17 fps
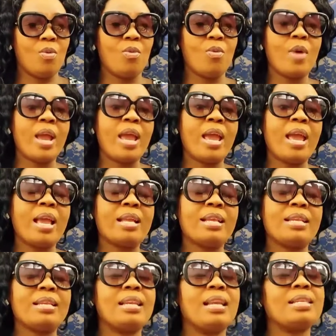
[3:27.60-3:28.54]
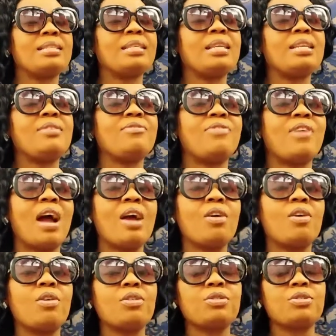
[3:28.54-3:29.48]
where they say the
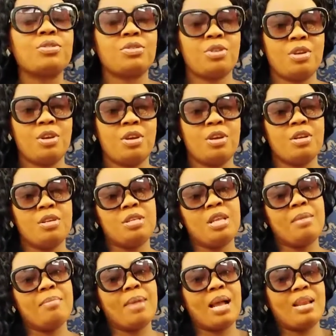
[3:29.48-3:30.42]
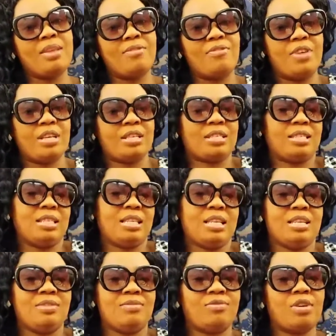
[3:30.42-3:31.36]
virus they manifest,
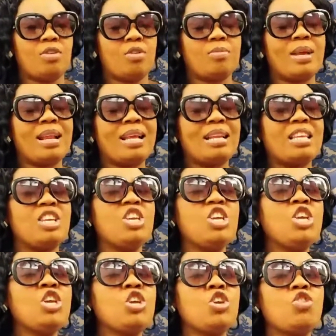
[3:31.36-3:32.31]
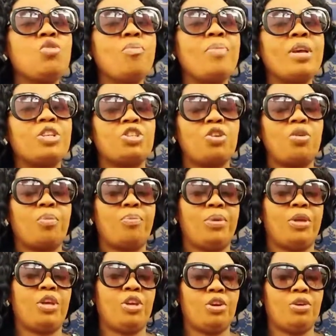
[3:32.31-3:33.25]
they develop, then at the incubation
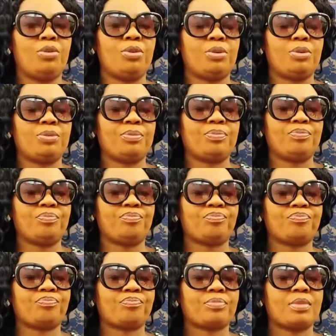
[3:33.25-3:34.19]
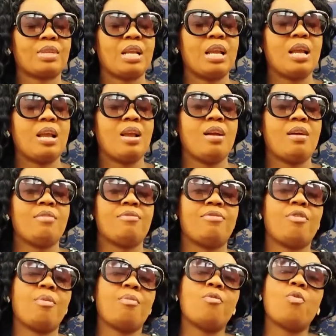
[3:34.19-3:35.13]
period
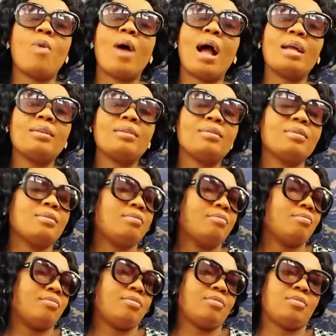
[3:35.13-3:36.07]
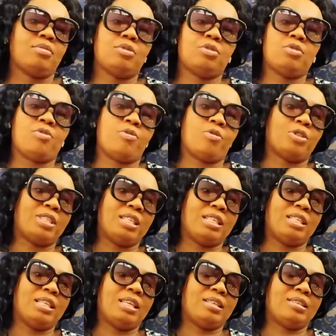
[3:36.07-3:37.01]
from 1 to
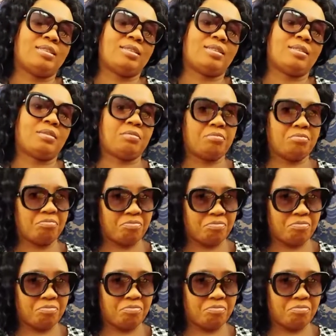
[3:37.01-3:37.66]
14 days.